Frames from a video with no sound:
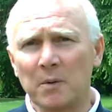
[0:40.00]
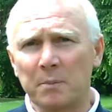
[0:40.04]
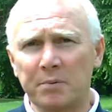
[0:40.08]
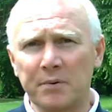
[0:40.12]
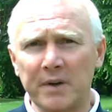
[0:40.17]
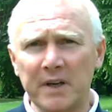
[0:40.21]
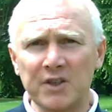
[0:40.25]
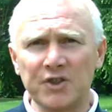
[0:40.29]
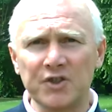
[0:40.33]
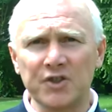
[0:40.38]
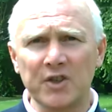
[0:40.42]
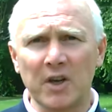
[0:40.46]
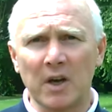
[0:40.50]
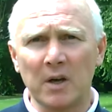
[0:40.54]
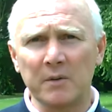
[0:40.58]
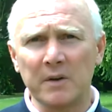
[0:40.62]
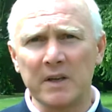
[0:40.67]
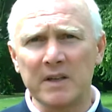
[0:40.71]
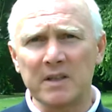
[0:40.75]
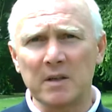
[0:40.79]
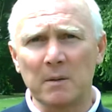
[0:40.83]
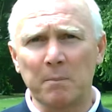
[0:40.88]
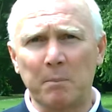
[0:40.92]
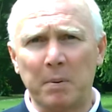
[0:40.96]
The Bridge
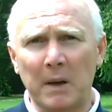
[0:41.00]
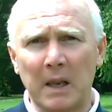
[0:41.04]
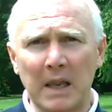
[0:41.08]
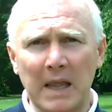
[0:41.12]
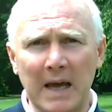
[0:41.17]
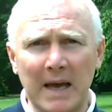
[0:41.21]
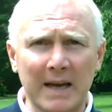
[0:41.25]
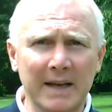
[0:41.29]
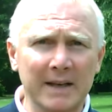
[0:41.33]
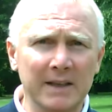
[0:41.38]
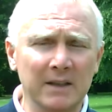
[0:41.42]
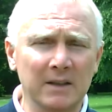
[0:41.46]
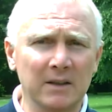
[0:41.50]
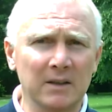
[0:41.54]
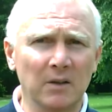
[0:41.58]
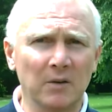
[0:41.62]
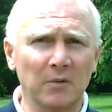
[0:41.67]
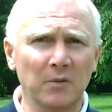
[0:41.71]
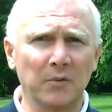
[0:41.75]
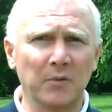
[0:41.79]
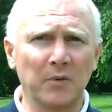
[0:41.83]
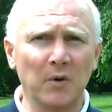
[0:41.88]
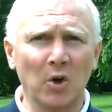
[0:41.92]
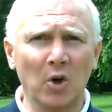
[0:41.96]
Zone is a plan
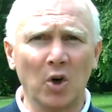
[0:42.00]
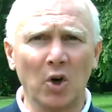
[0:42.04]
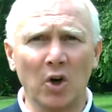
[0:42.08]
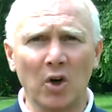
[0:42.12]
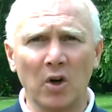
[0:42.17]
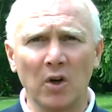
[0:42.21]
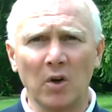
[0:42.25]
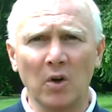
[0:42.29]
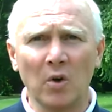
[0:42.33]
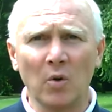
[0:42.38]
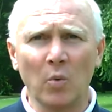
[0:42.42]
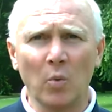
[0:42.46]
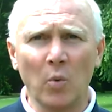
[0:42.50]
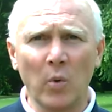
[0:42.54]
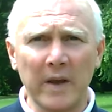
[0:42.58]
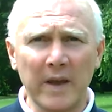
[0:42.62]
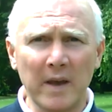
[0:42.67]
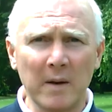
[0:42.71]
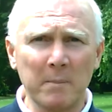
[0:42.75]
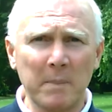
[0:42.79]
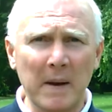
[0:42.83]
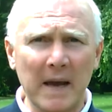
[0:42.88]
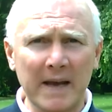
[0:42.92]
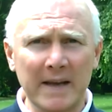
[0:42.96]
for
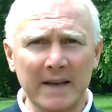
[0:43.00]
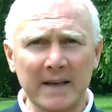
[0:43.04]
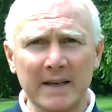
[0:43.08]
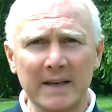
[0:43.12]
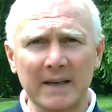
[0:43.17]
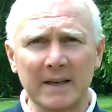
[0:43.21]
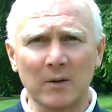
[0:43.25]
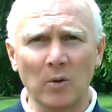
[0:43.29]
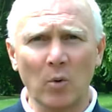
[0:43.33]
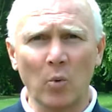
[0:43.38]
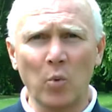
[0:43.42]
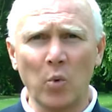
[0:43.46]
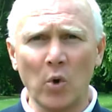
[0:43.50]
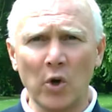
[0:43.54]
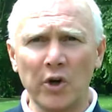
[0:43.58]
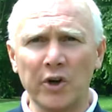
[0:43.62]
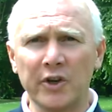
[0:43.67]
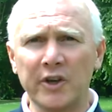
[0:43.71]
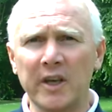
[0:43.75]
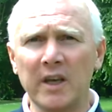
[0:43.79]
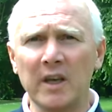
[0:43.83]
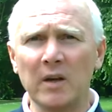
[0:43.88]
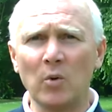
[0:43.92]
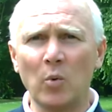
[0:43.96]
Are Bank
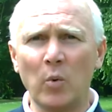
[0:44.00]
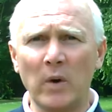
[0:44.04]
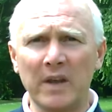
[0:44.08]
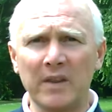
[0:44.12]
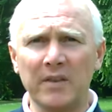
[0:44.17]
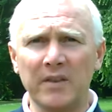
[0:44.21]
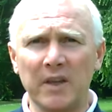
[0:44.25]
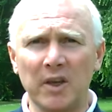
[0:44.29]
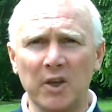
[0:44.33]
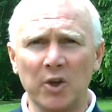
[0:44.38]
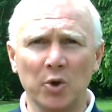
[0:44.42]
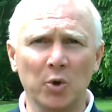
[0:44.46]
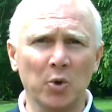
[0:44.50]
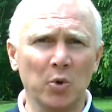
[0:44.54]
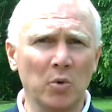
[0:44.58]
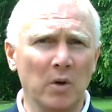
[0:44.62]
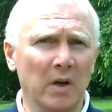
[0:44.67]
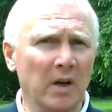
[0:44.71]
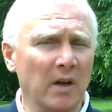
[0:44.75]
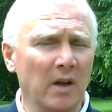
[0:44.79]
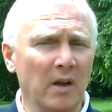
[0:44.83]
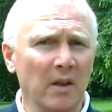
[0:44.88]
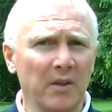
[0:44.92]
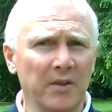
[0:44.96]
working with
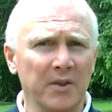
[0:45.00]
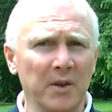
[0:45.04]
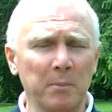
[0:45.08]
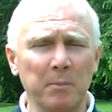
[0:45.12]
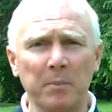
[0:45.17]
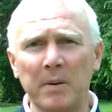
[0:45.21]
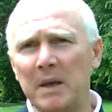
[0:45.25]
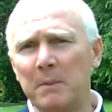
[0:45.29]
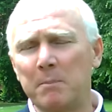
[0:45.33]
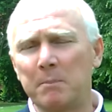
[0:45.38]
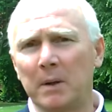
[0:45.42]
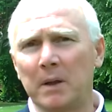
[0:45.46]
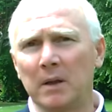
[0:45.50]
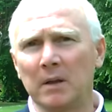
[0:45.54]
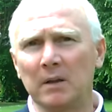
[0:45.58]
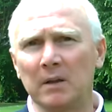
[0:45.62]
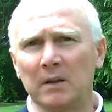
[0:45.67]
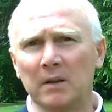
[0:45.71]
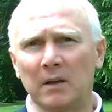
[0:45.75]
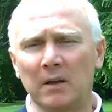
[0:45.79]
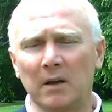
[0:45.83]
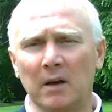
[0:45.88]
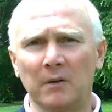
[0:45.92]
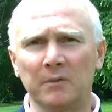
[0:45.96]
you, the
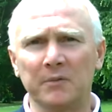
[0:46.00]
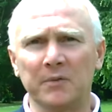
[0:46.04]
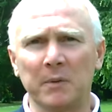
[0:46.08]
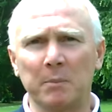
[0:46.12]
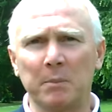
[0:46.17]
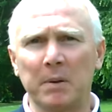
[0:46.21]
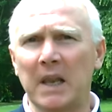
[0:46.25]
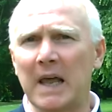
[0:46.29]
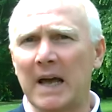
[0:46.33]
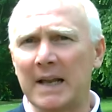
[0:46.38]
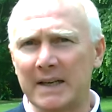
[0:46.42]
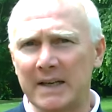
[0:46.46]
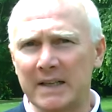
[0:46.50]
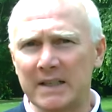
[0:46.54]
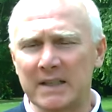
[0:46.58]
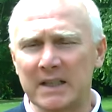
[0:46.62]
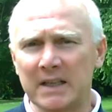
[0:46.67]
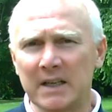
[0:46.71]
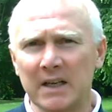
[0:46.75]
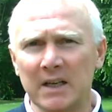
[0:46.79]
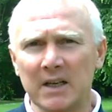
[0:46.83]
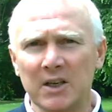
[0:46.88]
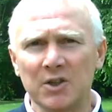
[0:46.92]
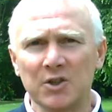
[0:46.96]
people of the
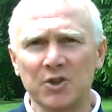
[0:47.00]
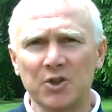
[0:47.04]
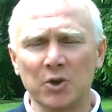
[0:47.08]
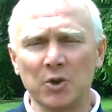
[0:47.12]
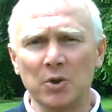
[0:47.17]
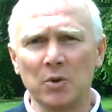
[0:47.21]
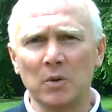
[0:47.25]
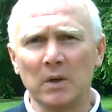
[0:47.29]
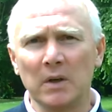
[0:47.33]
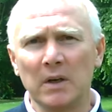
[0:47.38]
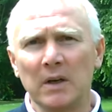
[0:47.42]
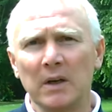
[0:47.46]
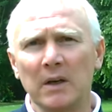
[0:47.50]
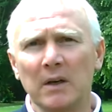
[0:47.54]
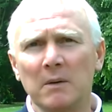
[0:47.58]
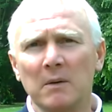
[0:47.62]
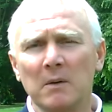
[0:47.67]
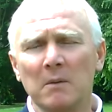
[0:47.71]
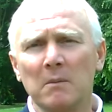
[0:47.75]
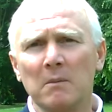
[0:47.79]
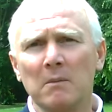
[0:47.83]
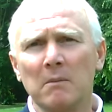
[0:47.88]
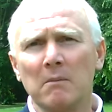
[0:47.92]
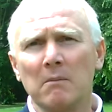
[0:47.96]
planet, to
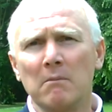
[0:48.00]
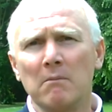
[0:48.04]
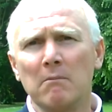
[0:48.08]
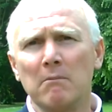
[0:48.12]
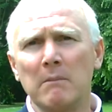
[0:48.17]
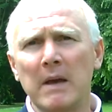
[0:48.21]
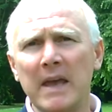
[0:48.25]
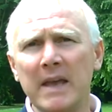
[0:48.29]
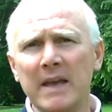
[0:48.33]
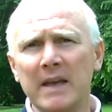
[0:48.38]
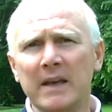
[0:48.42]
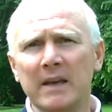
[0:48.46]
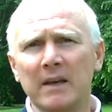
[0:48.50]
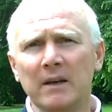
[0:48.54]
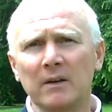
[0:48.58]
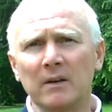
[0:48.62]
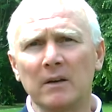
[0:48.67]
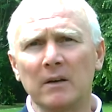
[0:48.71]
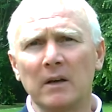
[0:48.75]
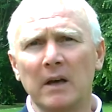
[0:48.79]
make